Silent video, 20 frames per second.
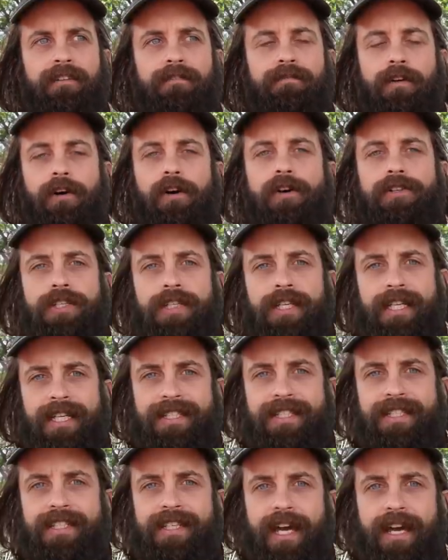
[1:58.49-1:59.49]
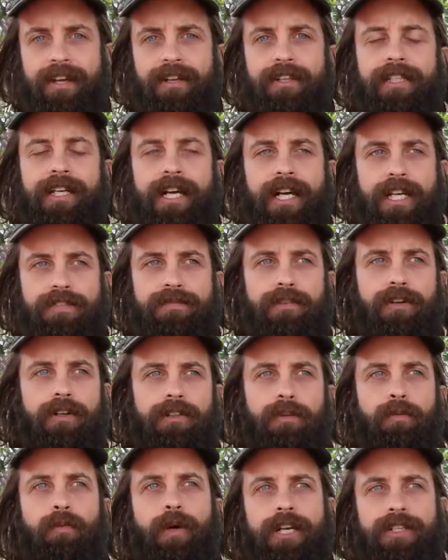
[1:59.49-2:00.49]
falls and hits his head on the
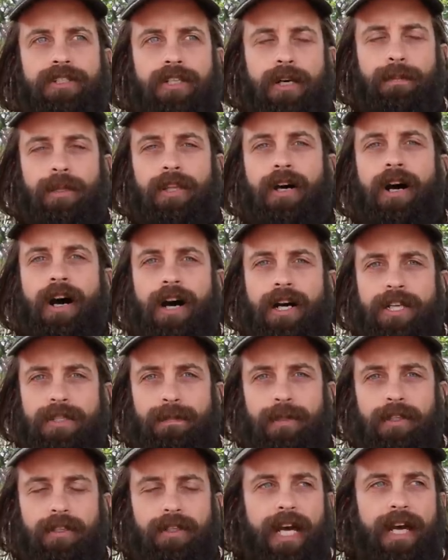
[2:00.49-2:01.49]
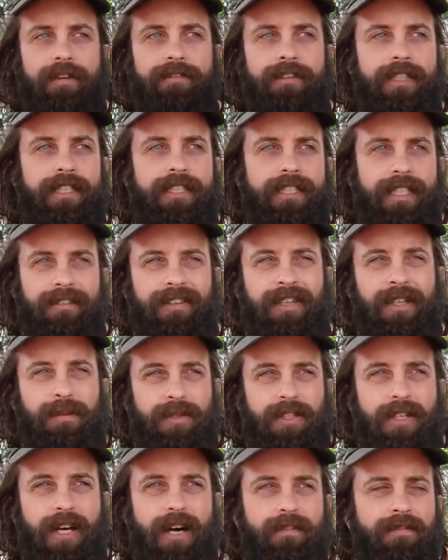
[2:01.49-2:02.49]
asphalt and wakes up in the hospital having given
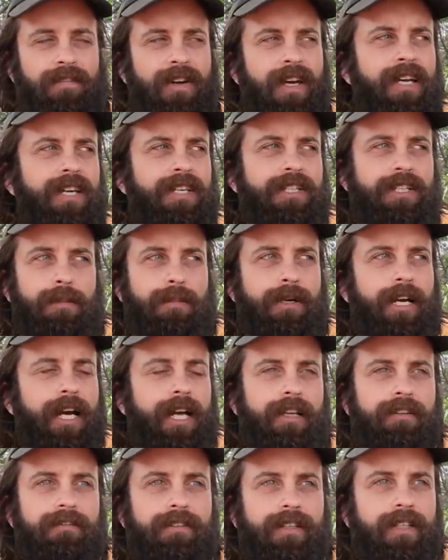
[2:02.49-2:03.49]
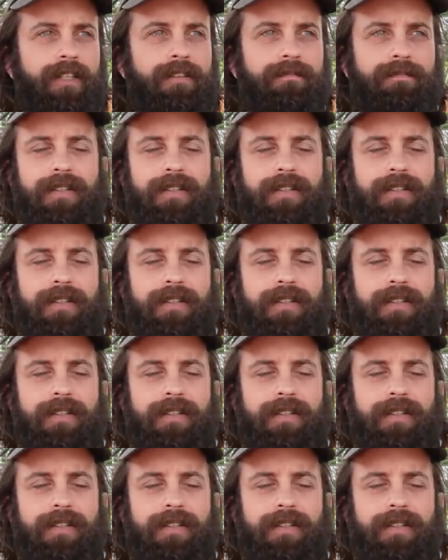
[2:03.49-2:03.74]
himself some kind of a,